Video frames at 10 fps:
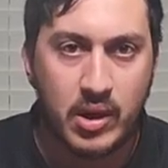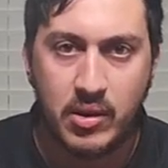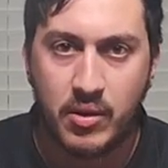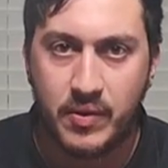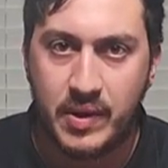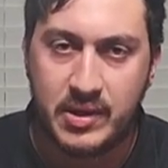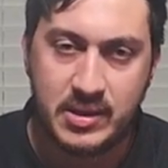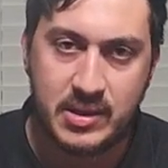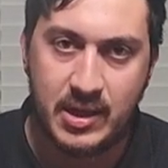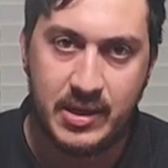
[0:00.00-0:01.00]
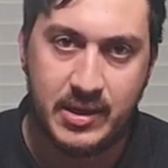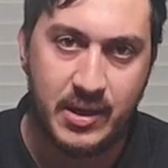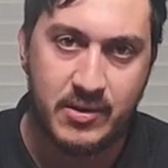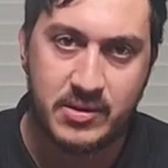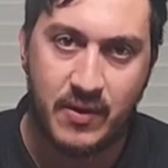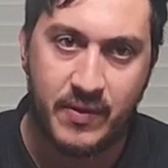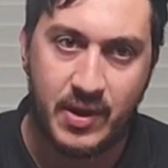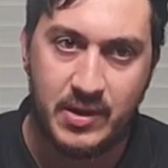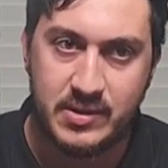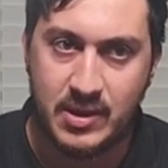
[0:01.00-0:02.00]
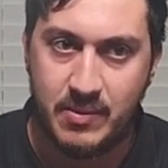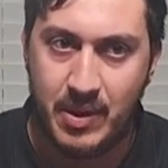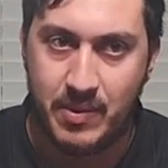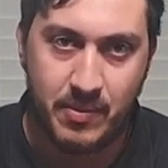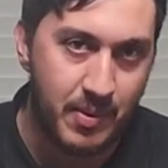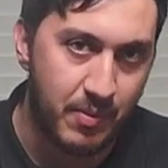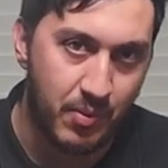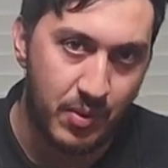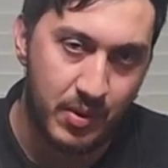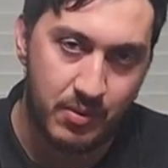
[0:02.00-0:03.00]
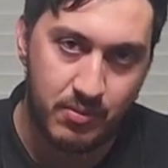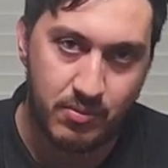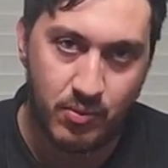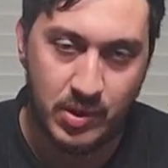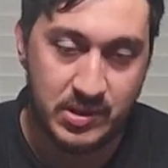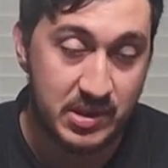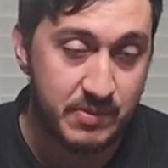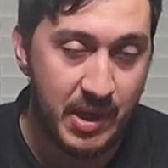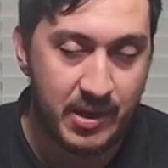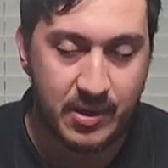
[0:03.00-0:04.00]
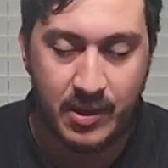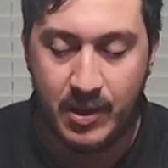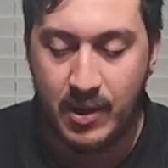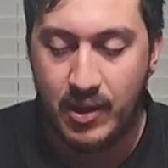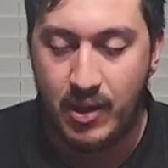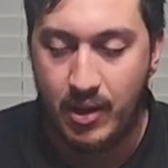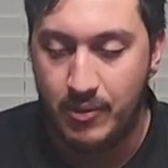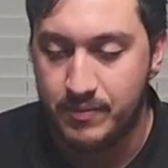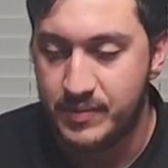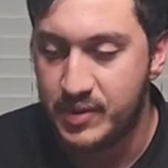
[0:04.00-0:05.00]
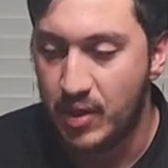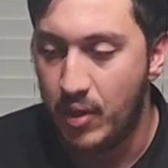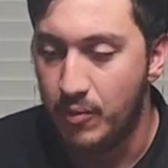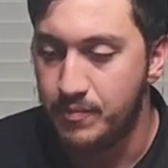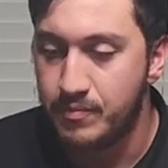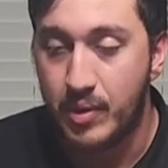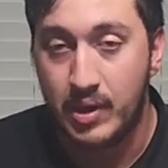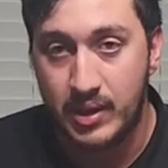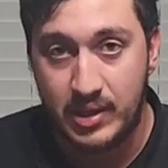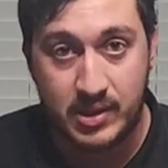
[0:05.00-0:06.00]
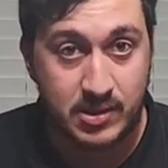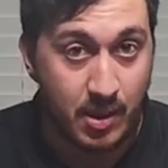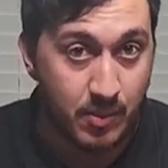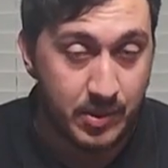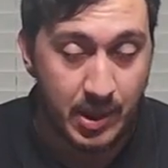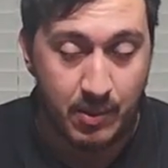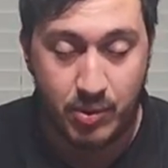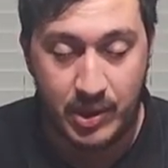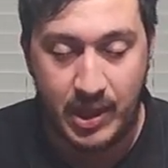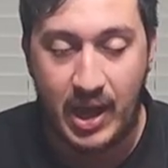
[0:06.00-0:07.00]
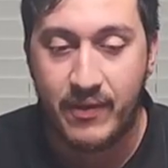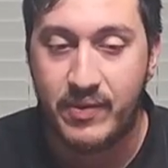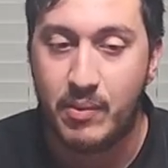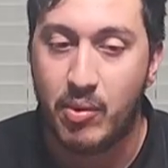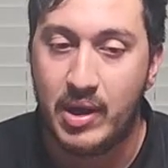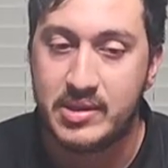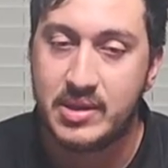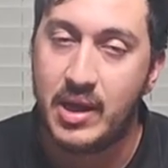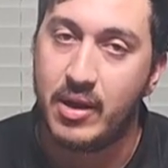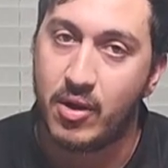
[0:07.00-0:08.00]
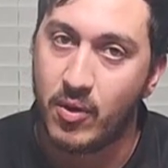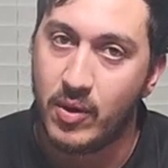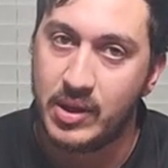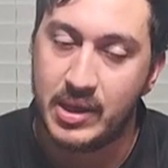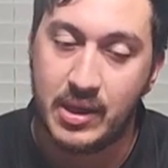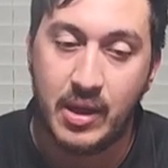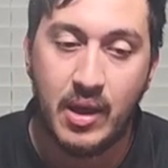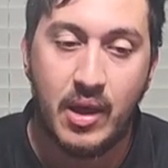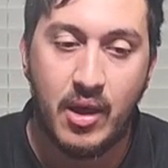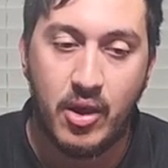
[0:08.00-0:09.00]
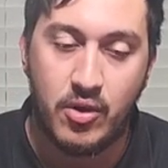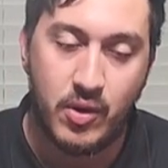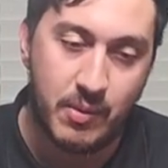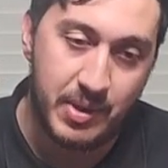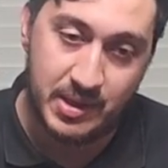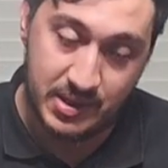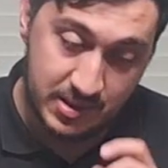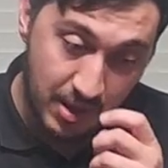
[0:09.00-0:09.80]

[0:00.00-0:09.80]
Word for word: little things that they add to airsoft guns that maybe people wouldn't really suspect. Um, so, but that does come with a pretty hefty price tag. Currently, you can pick this